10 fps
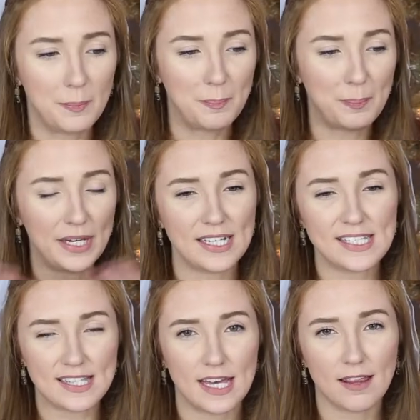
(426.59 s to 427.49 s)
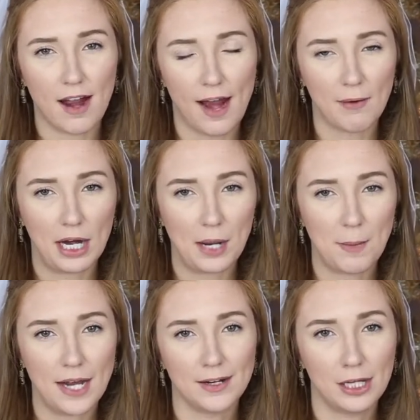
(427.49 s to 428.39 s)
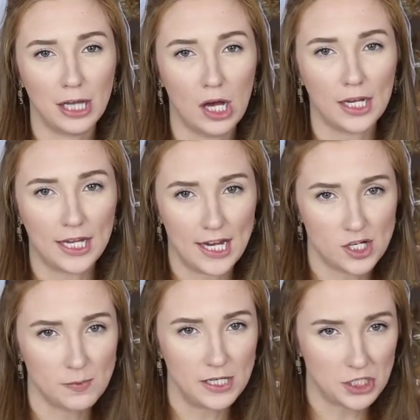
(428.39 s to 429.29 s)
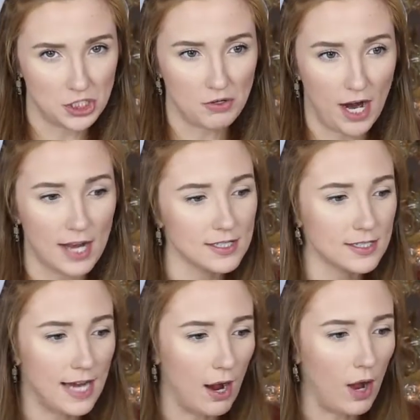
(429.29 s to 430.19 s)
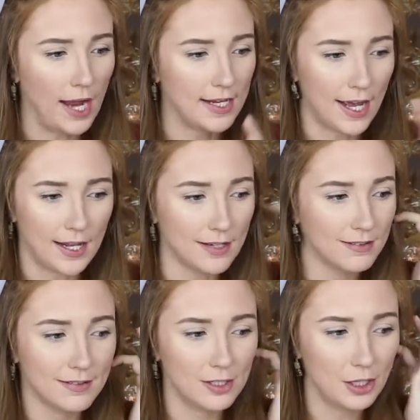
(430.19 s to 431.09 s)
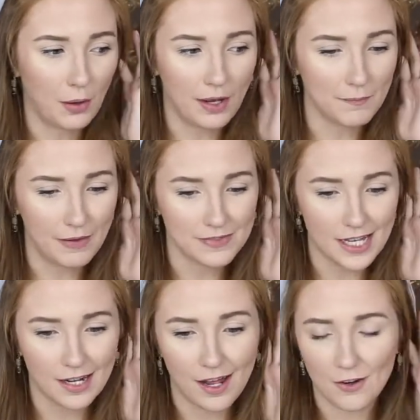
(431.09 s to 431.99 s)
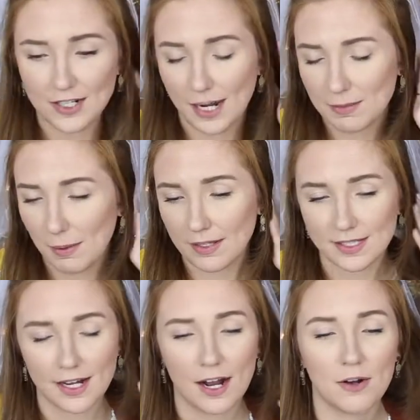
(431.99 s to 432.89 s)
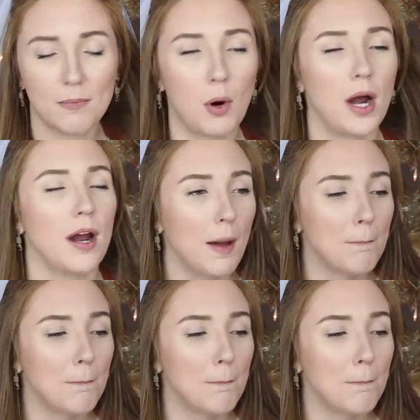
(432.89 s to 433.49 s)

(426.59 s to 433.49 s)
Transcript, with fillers: The biggest thing that I recommend a long engagement to you guys, now I get it, you know, I've said it a hundred times, I'll probably say it a hundred more.